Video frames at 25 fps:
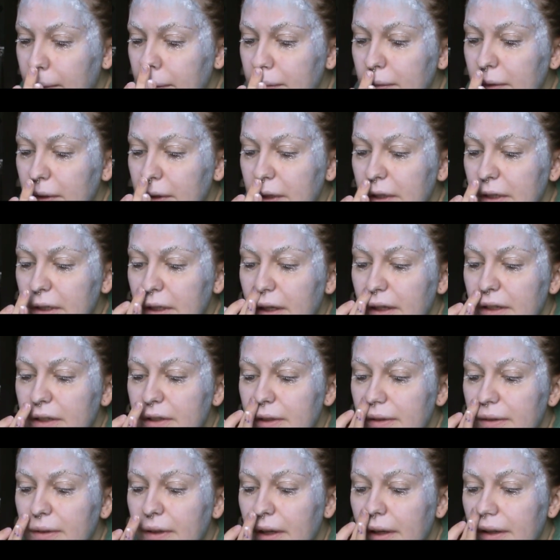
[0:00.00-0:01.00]
I'm going to touch
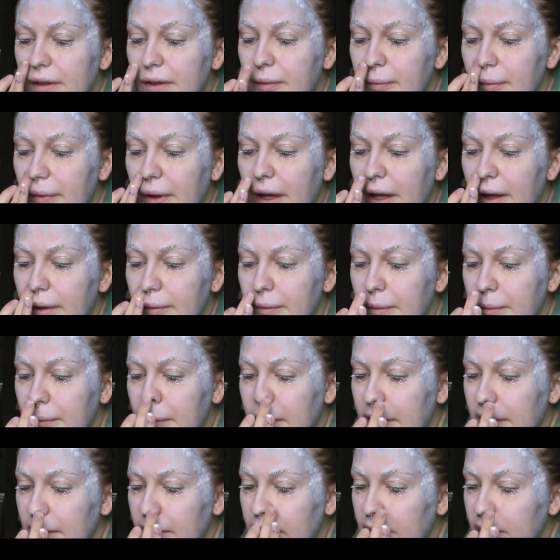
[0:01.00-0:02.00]
around the bottom of
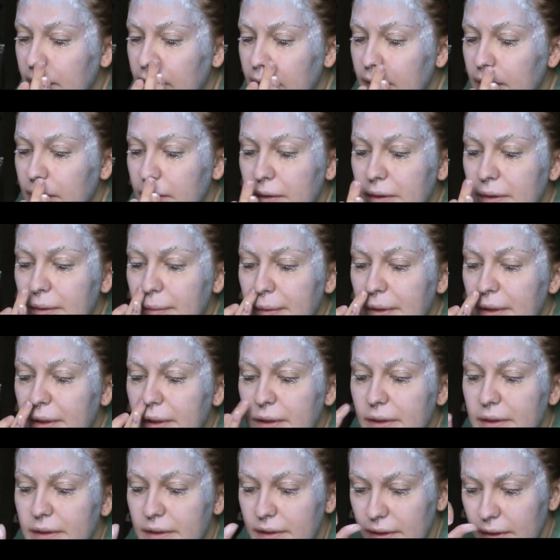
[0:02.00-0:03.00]
my nose
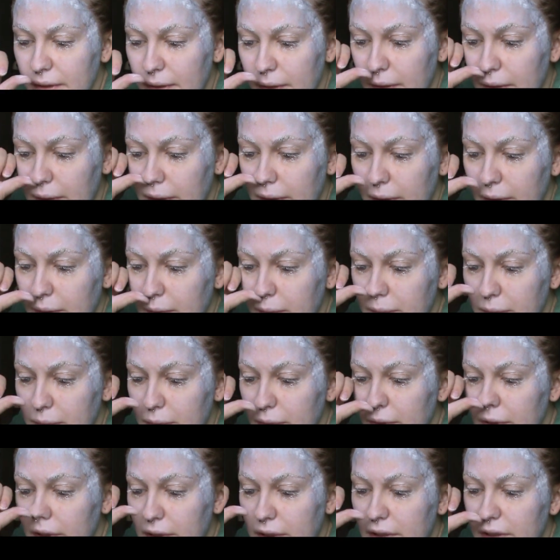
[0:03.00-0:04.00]
because
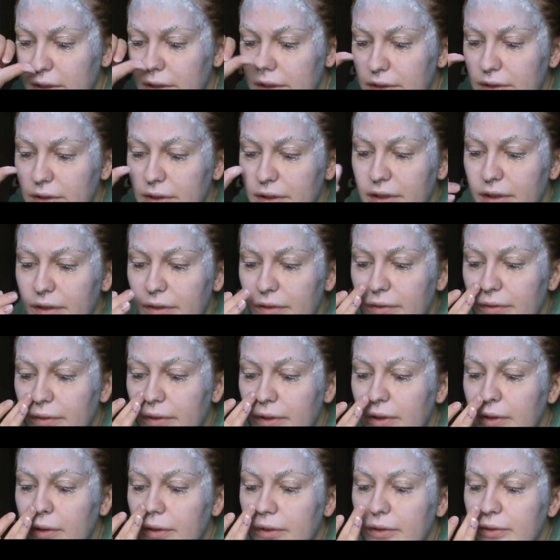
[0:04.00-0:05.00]
pretty sure your
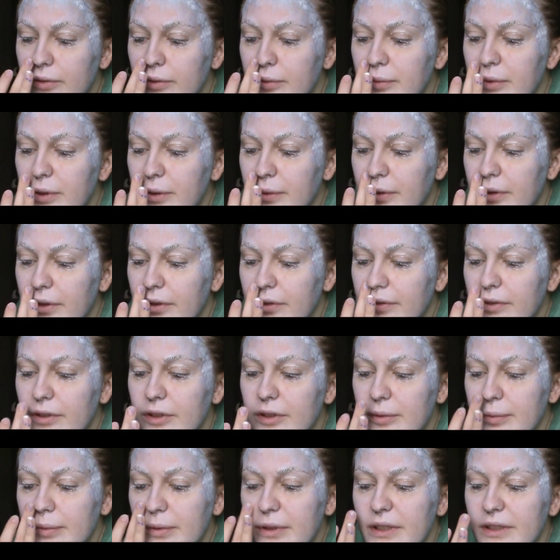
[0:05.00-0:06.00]
nose would be one of the
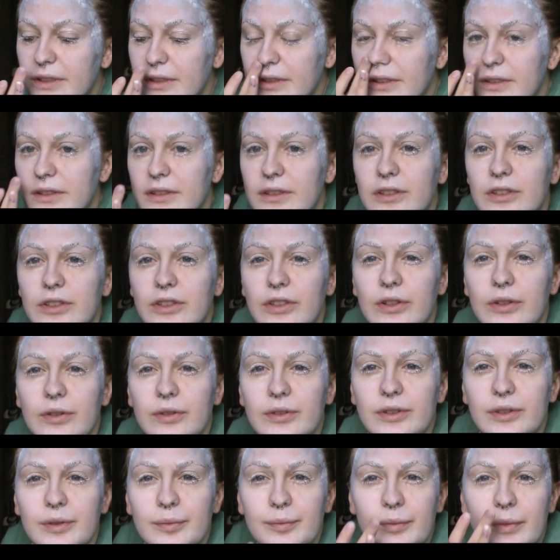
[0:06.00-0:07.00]
first places to show
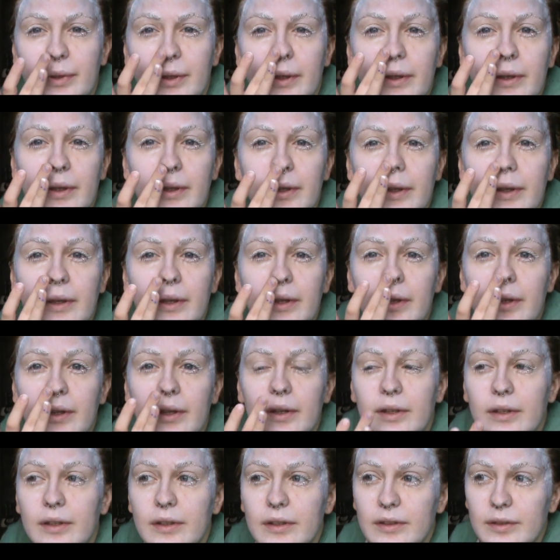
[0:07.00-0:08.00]
some
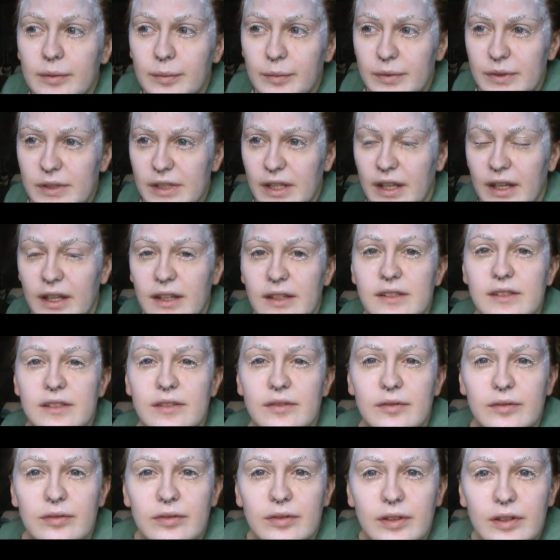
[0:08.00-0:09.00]
signs
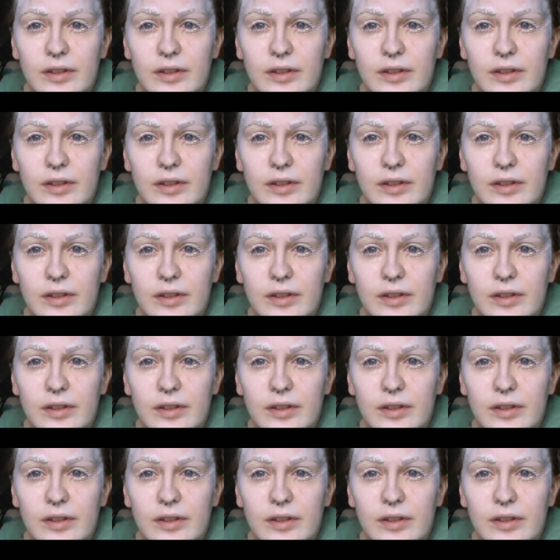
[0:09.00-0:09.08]
of